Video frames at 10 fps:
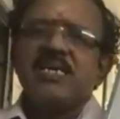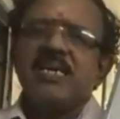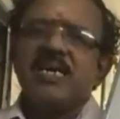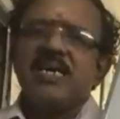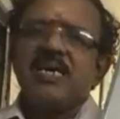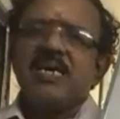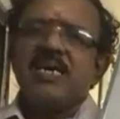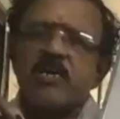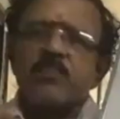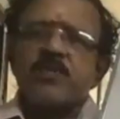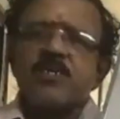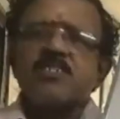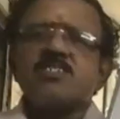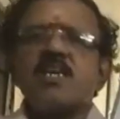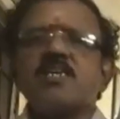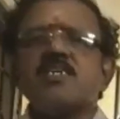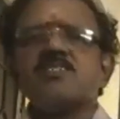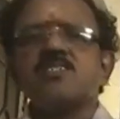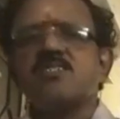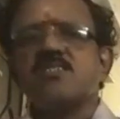electric potential
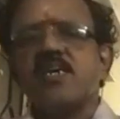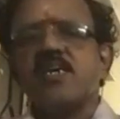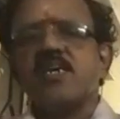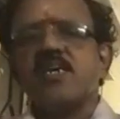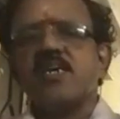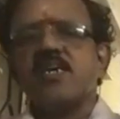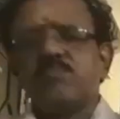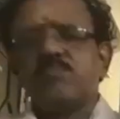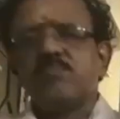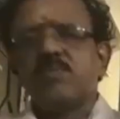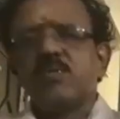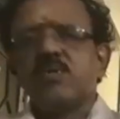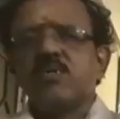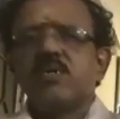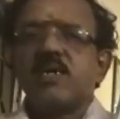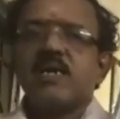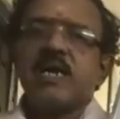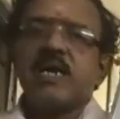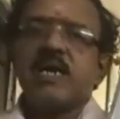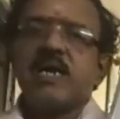energy is there,
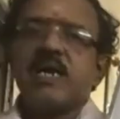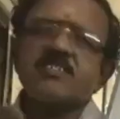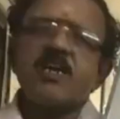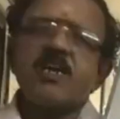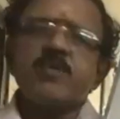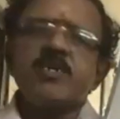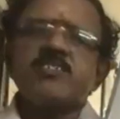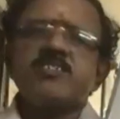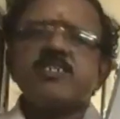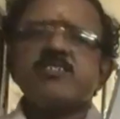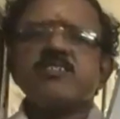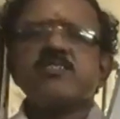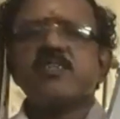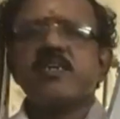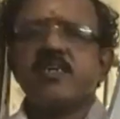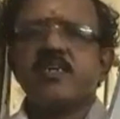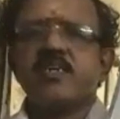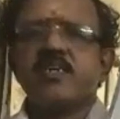gravitational potential energy is there.